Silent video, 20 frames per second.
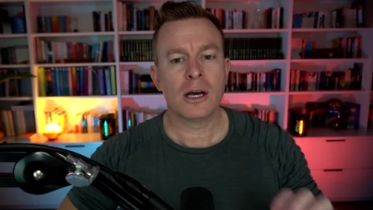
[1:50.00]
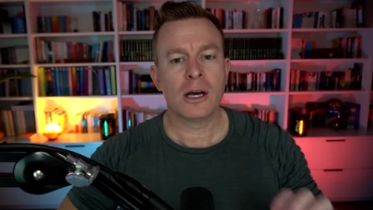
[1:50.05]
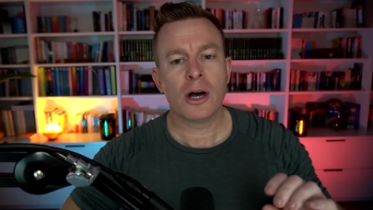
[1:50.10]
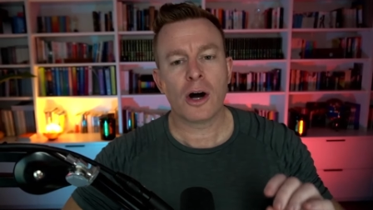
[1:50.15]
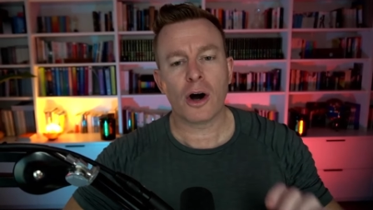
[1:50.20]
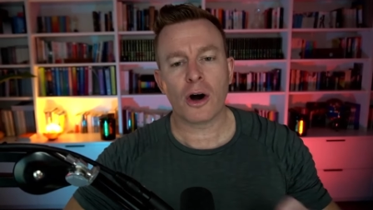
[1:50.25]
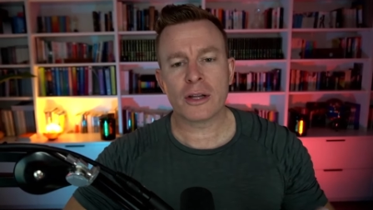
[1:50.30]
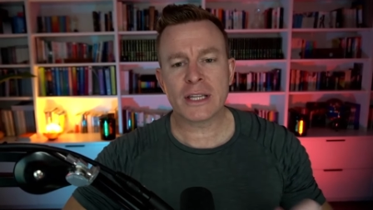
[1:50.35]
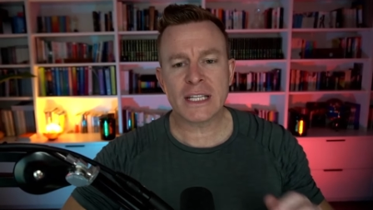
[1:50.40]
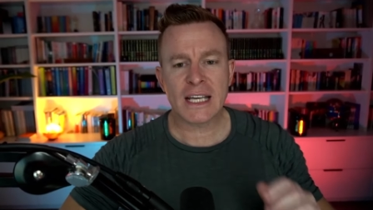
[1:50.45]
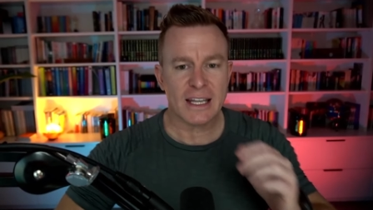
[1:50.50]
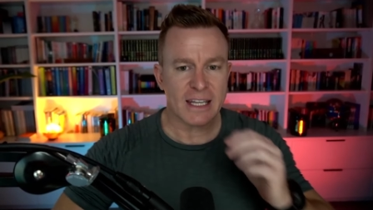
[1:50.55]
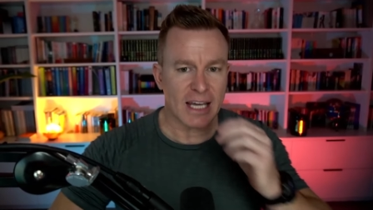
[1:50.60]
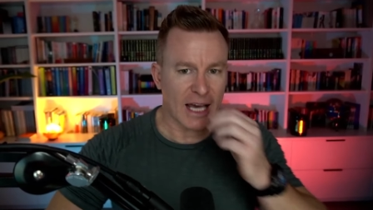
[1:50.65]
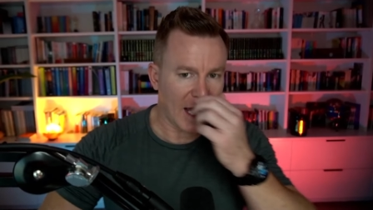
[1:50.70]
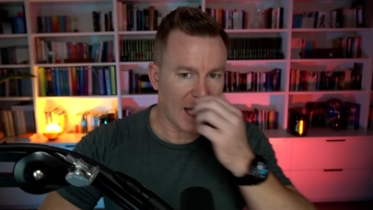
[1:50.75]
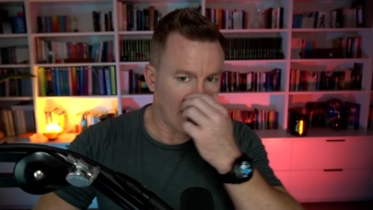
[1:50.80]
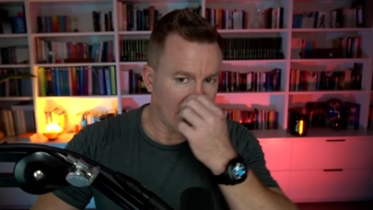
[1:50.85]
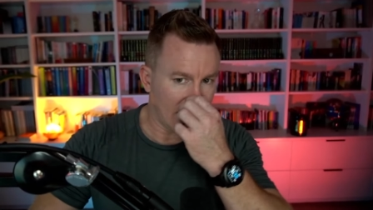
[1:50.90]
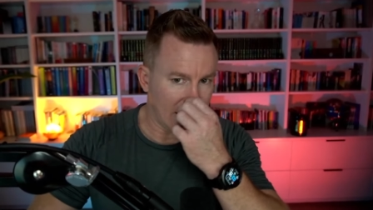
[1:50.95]
On the other
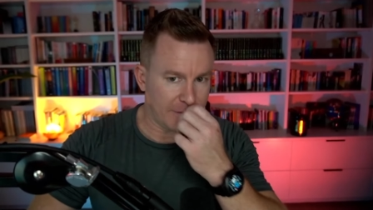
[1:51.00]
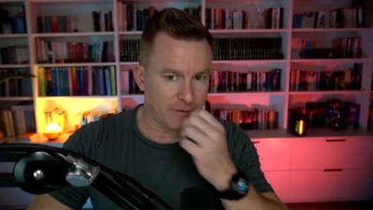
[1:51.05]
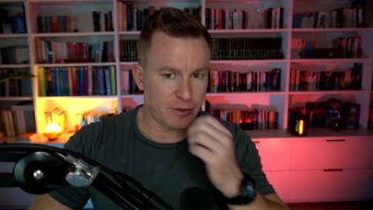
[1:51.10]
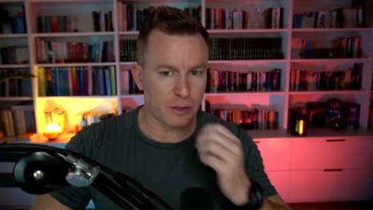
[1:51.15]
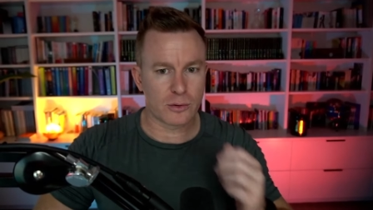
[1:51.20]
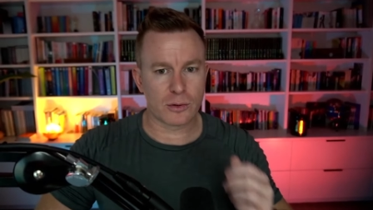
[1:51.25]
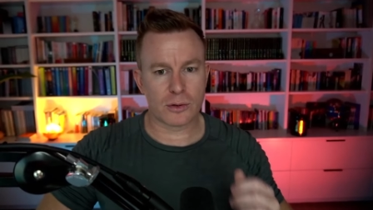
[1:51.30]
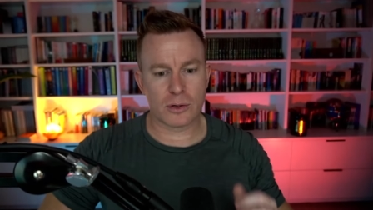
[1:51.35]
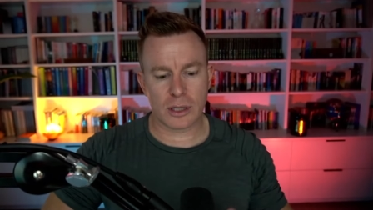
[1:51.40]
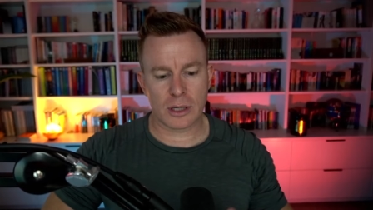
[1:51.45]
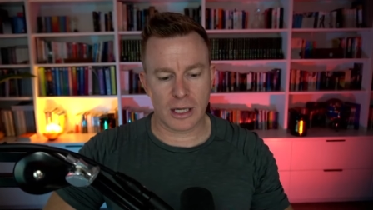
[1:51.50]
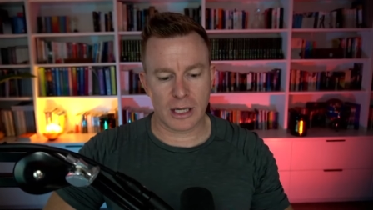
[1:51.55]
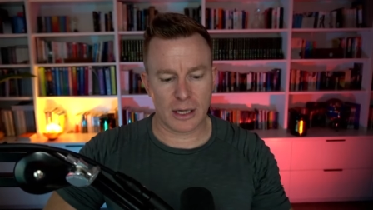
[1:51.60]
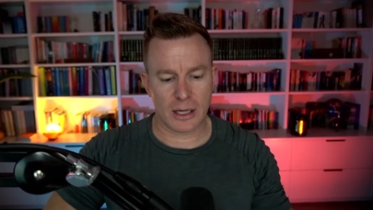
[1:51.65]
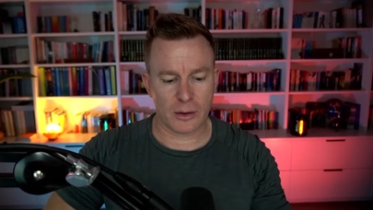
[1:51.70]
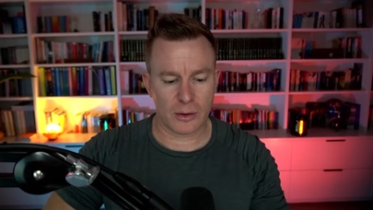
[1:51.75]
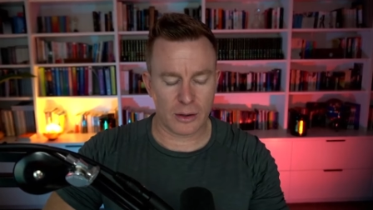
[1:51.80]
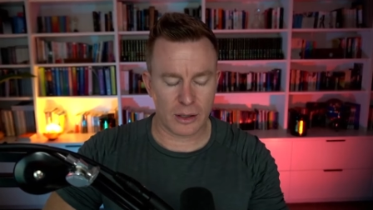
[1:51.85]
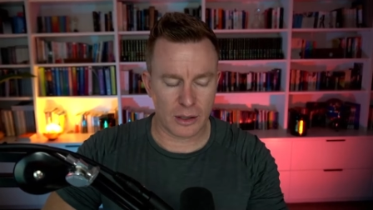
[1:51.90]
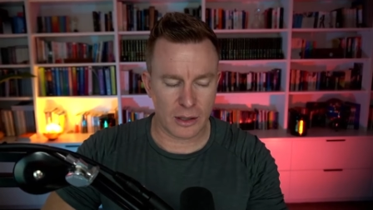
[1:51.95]
hand, if you're
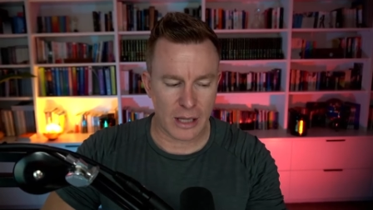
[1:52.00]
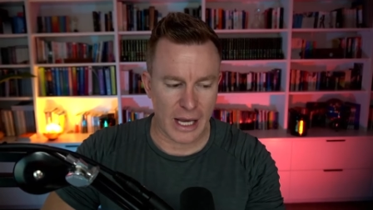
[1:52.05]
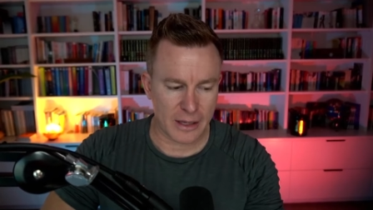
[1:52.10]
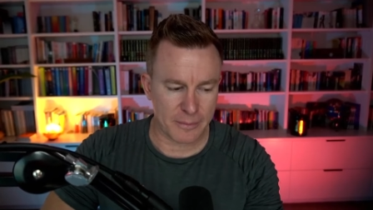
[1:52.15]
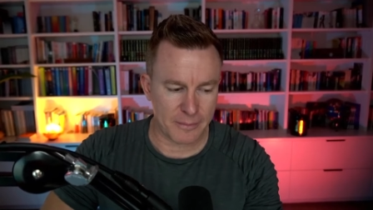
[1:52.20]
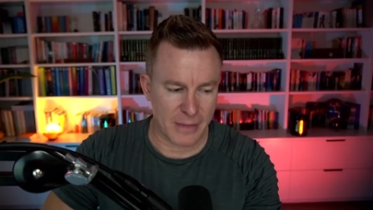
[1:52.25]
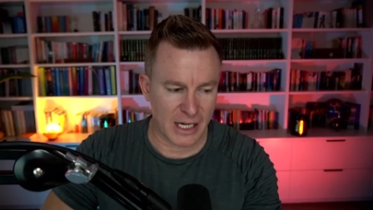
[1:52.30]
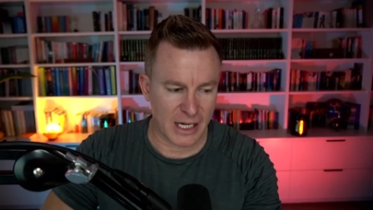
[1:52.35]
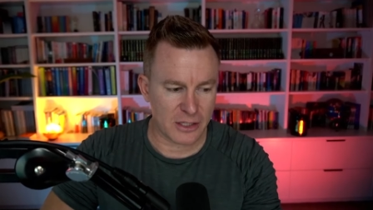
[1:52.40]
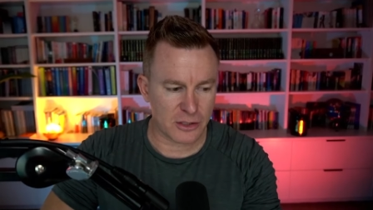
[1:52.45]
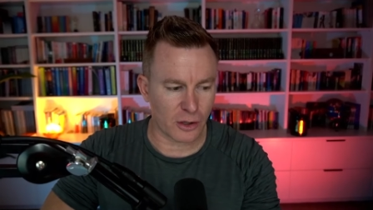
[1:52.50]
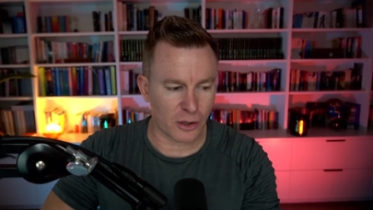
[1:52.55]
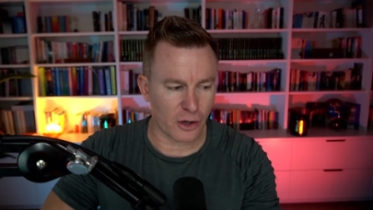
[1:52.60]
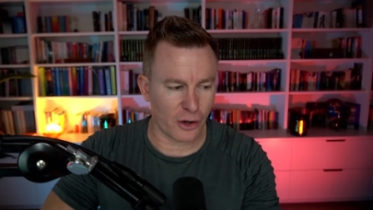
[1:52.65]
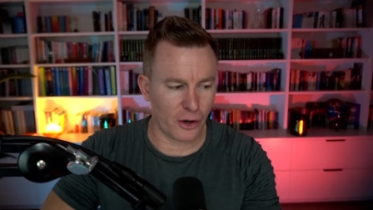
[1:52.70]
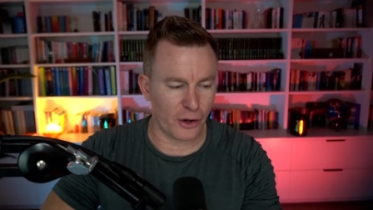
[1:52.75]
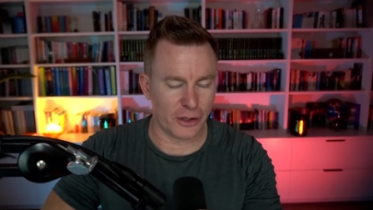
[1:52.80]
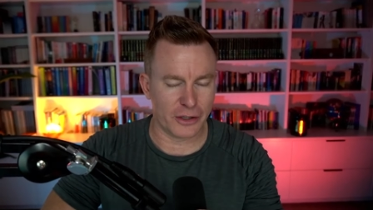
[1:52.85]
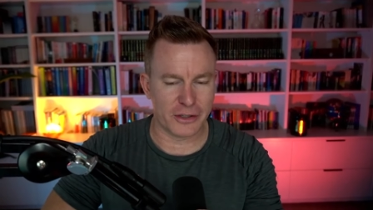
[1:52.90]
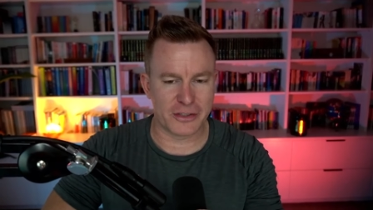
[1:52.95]
like many dog
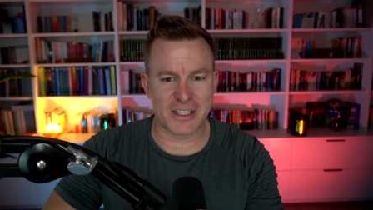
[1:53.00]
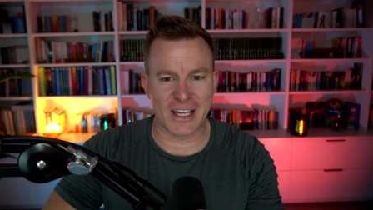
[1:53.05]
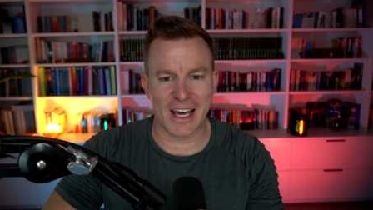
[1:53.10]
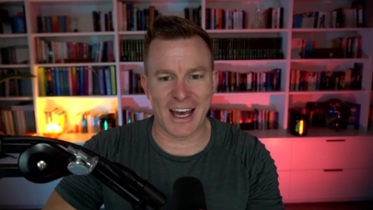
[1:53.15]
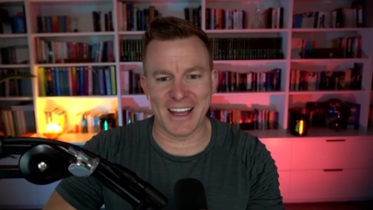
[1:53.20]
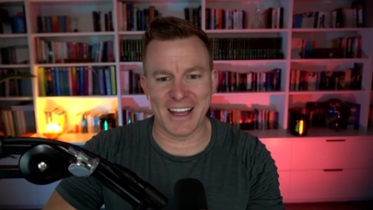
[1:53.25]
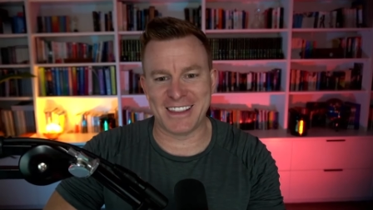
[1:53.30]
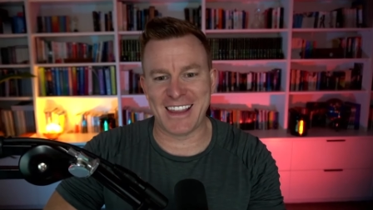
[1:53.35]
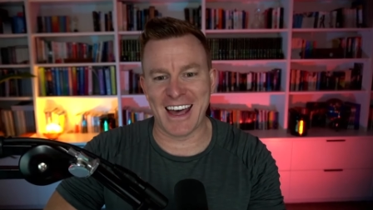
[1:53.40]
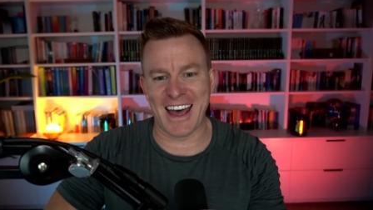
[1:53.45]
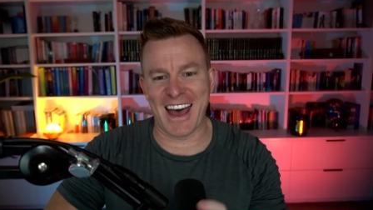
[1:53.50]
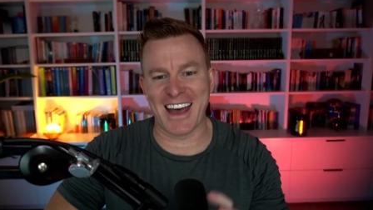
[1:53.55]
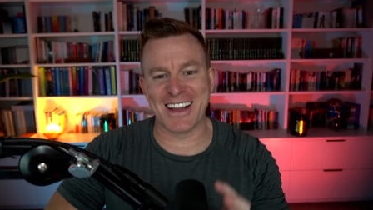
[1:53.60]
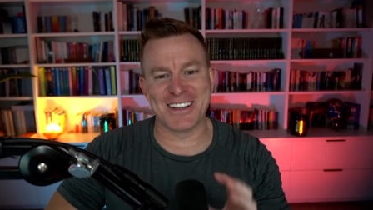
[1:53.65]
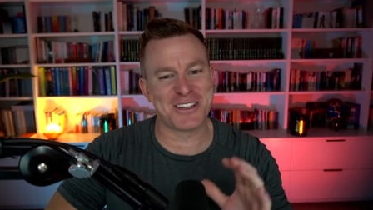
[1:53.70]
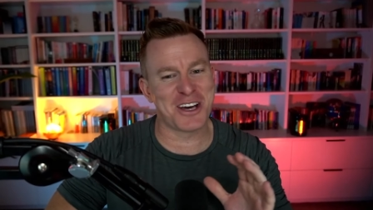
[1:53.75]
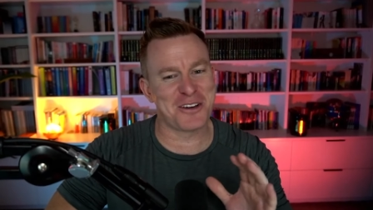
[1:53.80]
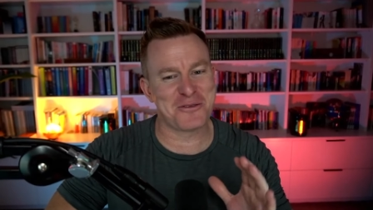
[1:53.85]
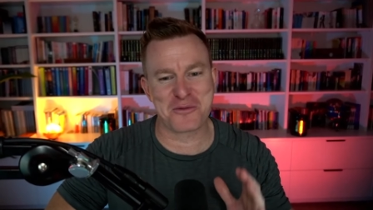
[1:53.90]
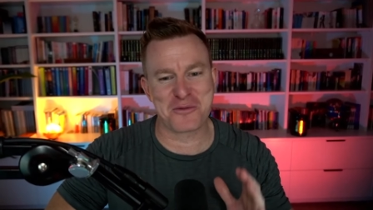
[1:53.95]
owners
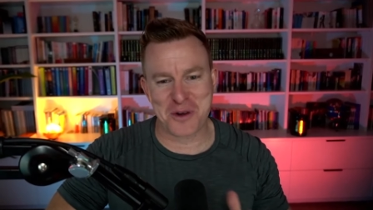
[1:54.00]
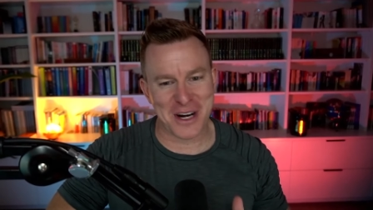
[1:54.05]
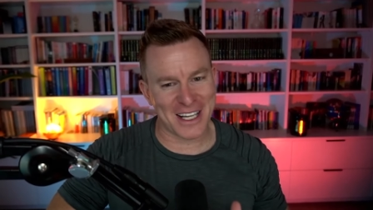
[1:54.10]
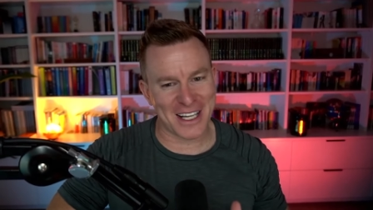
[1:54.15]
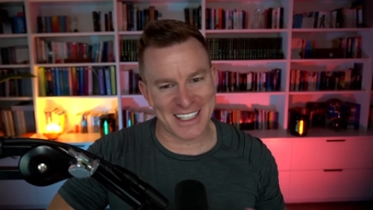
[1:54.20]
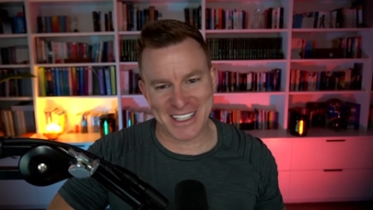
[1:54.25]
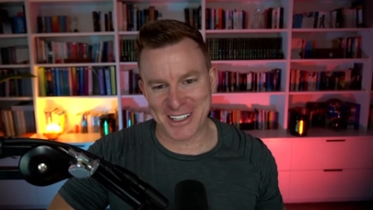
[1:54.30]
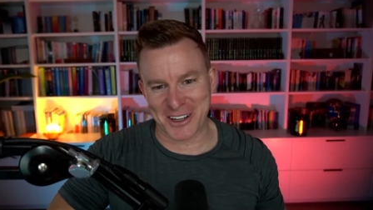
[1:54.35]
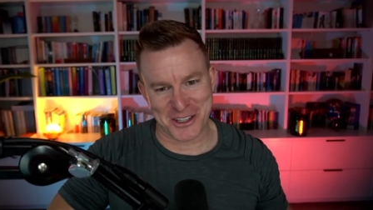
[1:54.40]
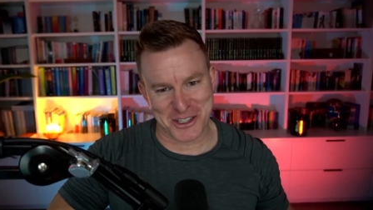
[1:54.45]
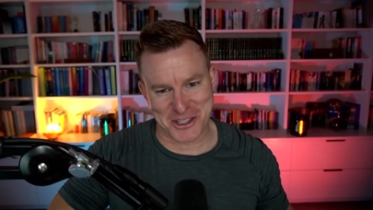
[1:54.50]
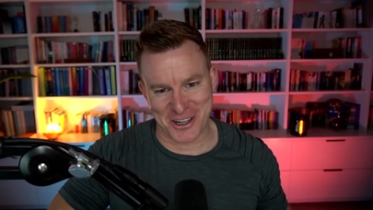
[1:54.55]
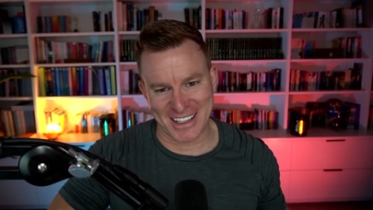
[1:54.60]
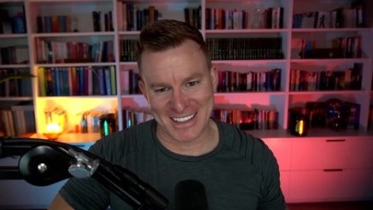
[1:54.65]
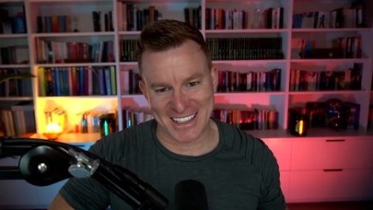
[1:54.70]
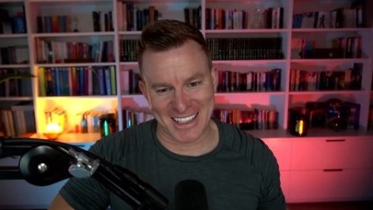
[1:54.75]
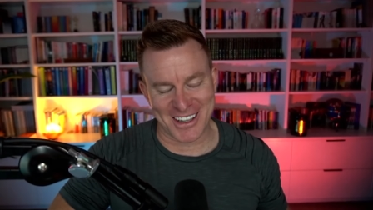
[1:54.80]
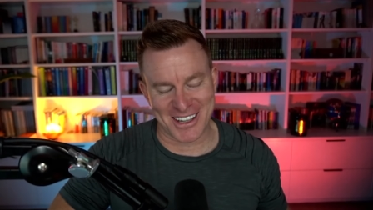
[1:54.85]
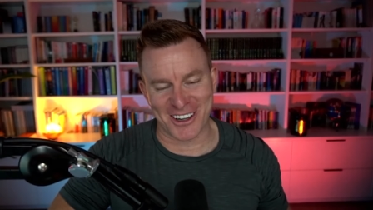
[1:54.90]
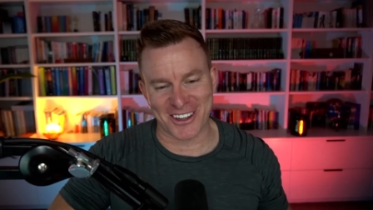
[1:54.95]
that really don't train
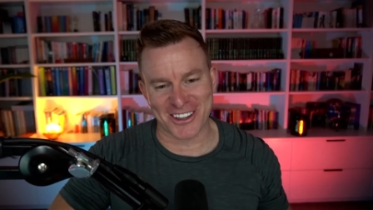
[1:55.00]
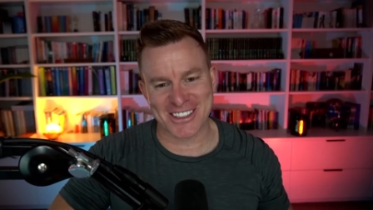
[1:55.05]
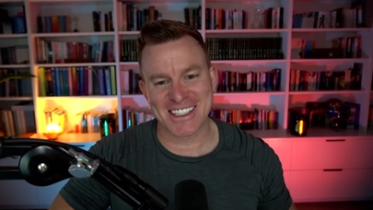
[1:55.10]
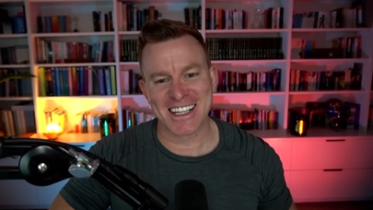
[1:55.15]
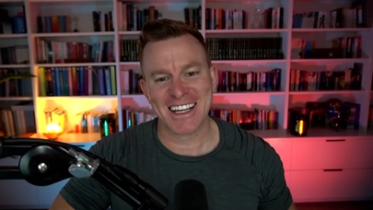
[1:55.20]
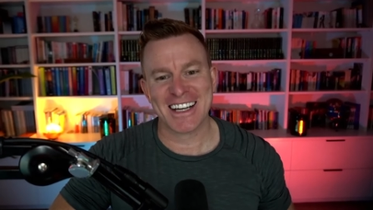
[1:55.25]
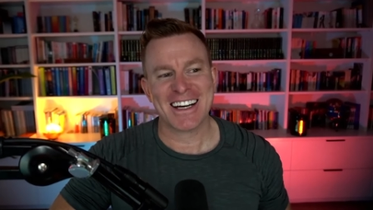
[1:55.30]
their dogs,